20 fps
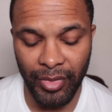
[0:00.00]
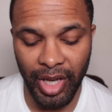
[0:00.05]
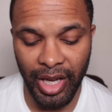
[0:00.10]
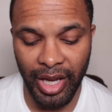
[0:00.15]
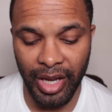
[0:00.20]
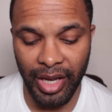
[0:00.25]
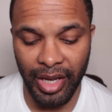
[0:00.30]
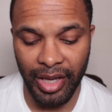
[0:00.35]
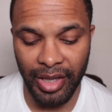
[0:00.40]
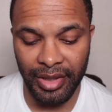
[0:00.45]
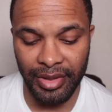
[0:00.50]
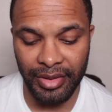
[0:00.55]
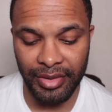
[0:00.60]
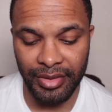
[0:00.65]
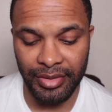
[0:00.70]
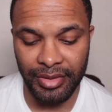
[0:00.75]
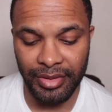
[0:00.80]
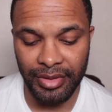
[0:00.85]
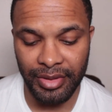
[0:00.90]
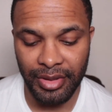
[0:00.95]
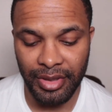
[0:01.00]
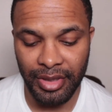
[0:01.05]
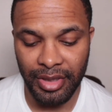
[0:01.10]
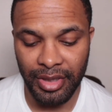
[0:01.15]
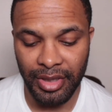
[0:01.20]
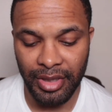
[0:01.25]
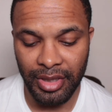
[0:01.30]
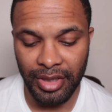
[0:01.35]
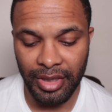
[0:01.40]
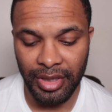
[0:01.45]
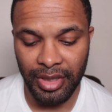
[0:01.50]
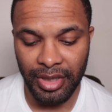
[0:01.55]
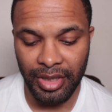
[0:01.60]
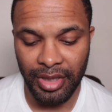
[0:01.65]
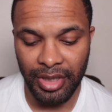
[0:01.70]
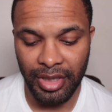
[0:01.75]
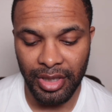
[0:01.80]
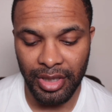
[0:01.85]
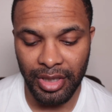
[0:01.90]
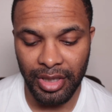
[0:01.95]
And
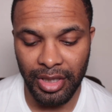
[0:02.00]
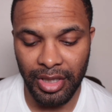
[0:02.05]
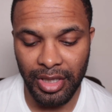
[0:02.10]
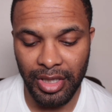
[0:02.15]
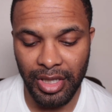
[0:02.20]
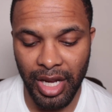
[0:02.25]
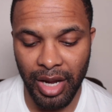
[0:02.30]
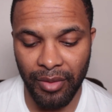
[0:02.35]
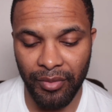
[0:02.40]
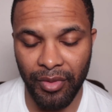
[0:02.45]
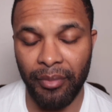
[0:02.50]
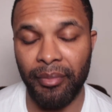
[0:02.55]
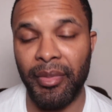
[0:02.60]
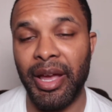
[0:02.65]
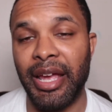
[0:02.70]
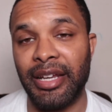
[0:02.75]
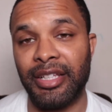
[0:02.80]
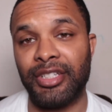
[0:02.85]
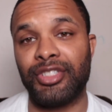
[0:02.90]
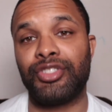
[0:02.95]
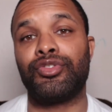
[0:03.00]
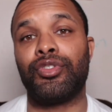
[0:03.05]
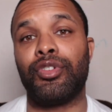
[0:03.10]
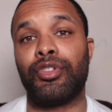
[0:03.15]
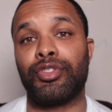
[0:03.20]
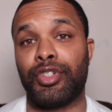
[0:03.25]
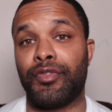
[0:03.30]
I'm remaining strong.